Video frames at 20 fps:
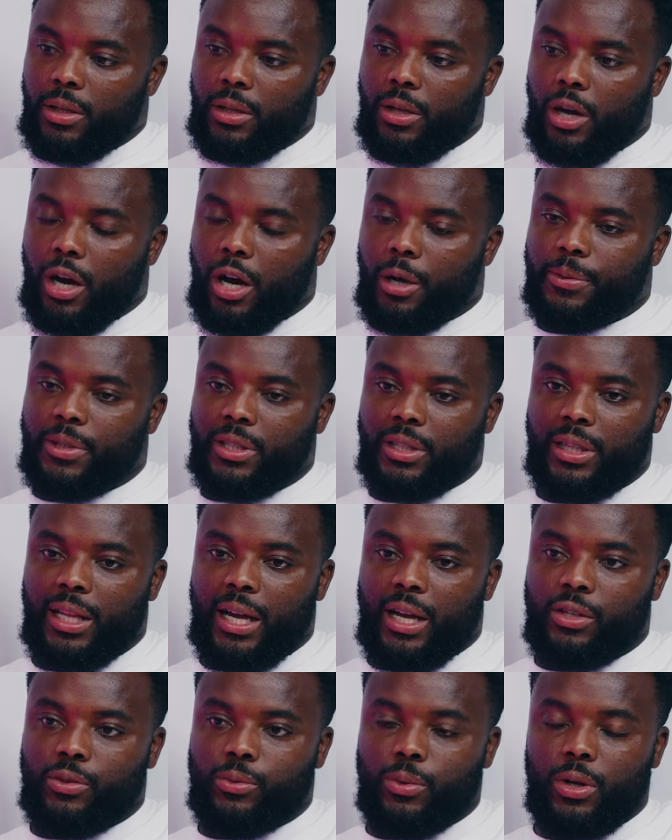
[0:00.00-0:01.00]
The ups and
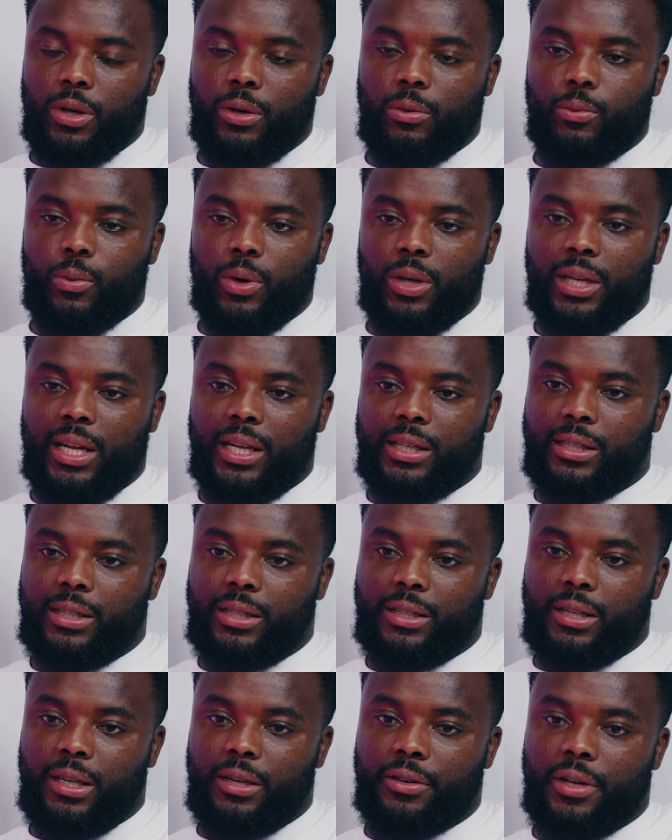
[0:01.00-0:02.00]
downs were
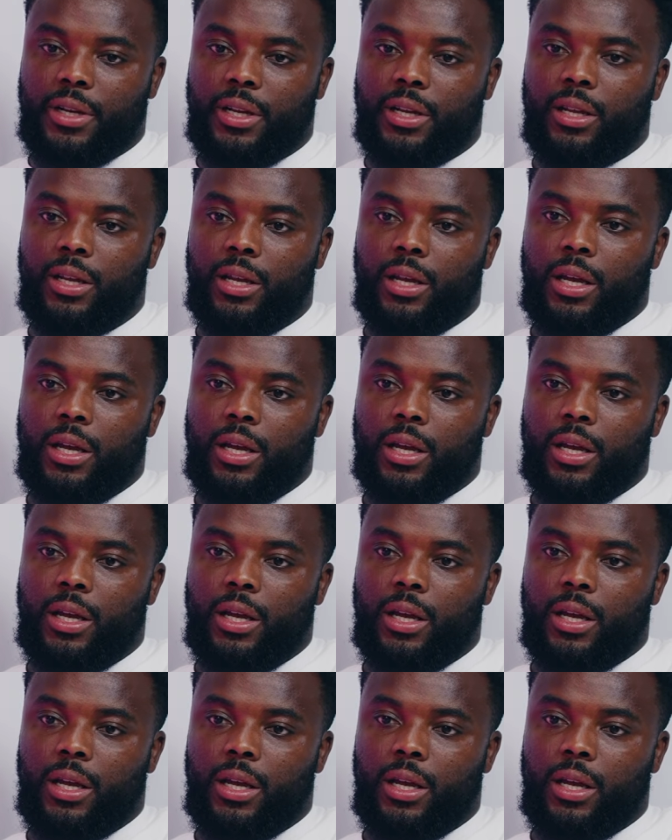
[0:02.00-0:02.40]
necessary